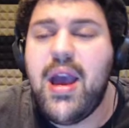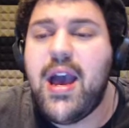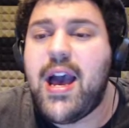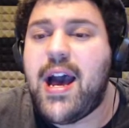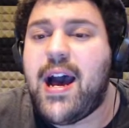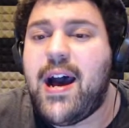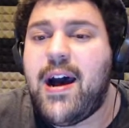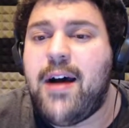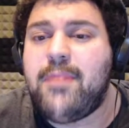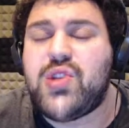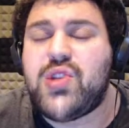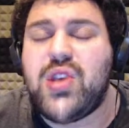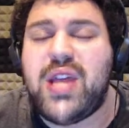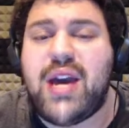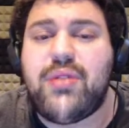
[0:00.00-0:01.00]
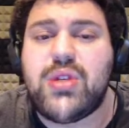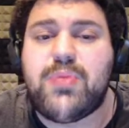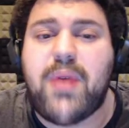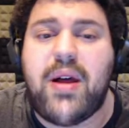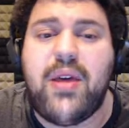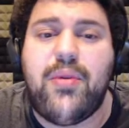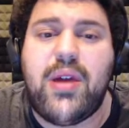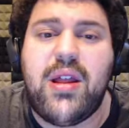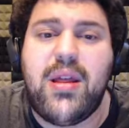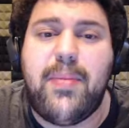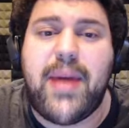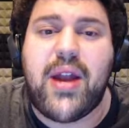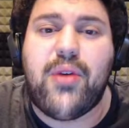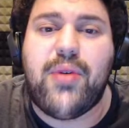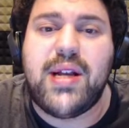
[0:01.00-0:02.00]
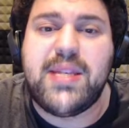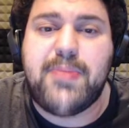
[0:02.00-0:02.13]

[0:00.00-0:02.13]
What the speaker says: So that was probably one of the better ones.